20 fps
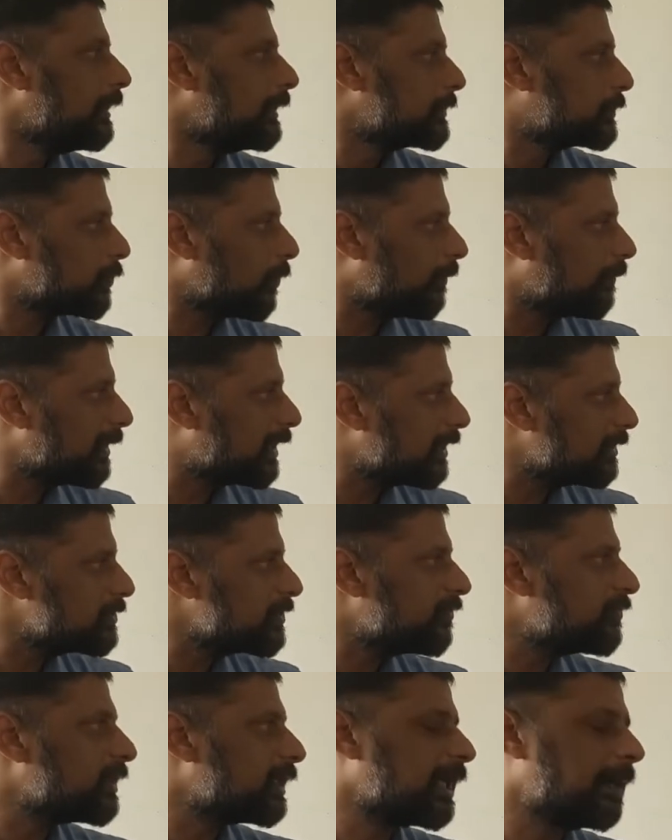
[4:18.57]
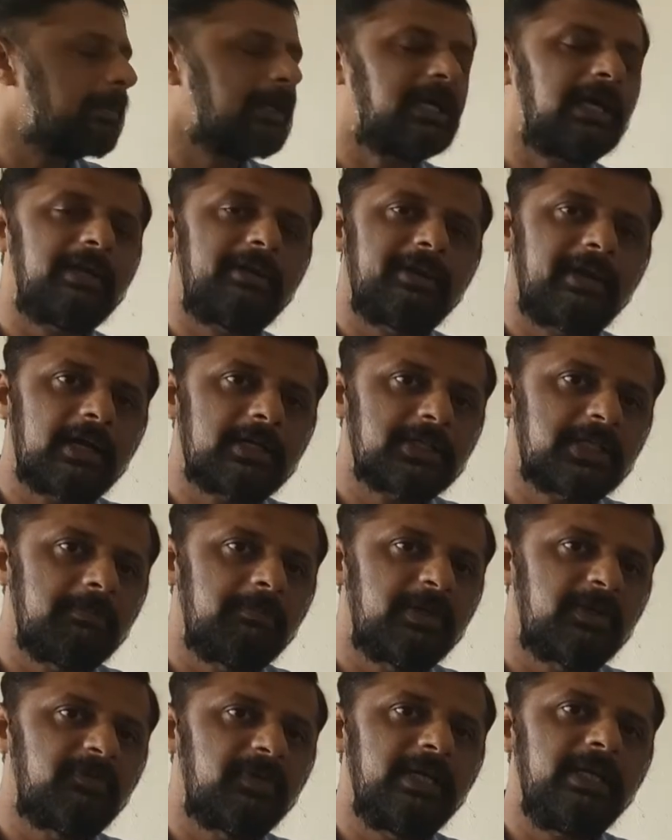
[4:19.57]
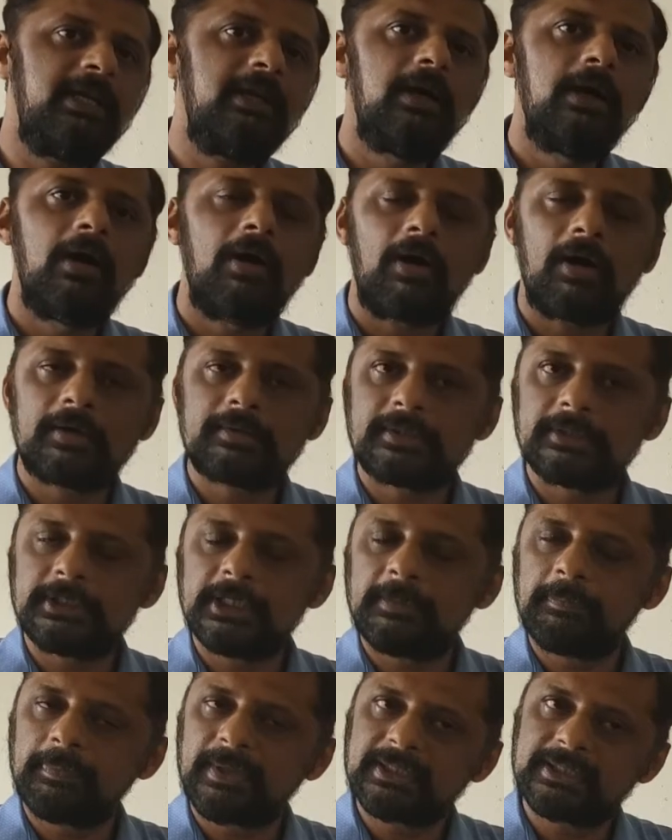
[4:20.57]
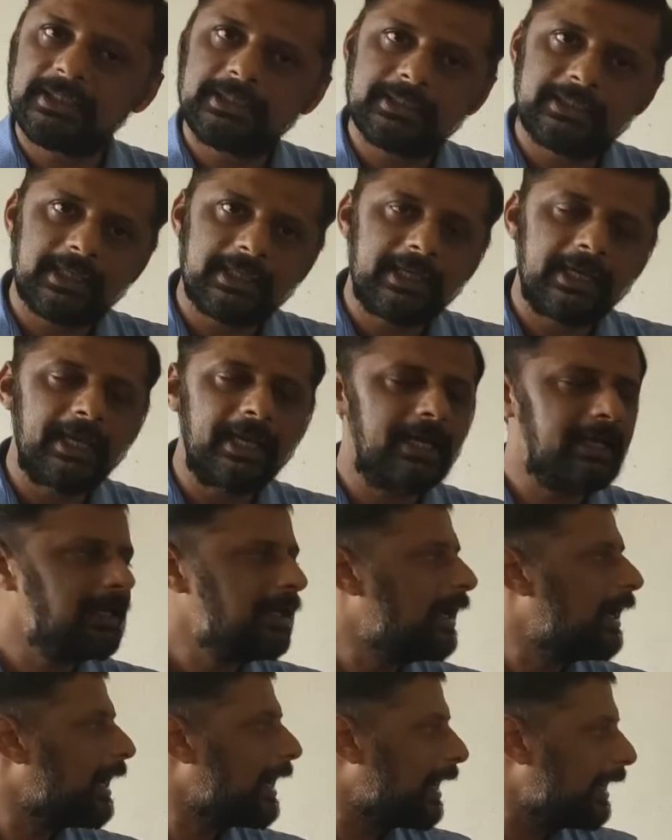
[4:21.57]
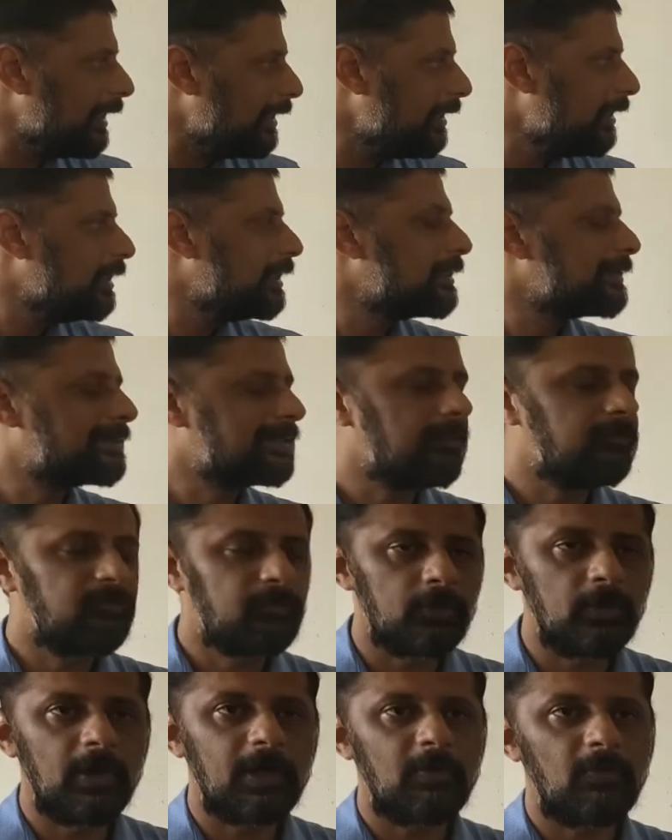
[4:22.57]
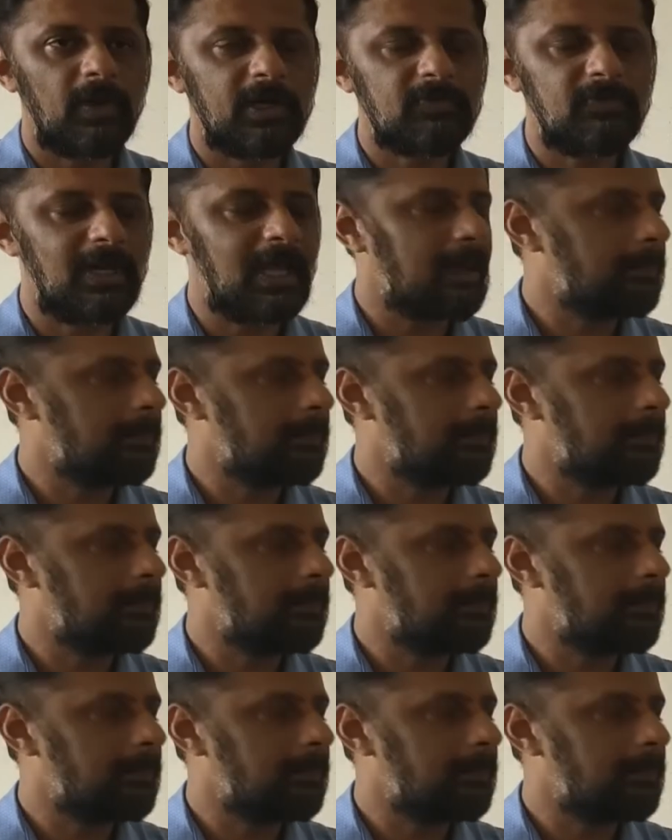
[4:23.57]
So because of the chemical reaction between oxygen present in the air and some fuel, what will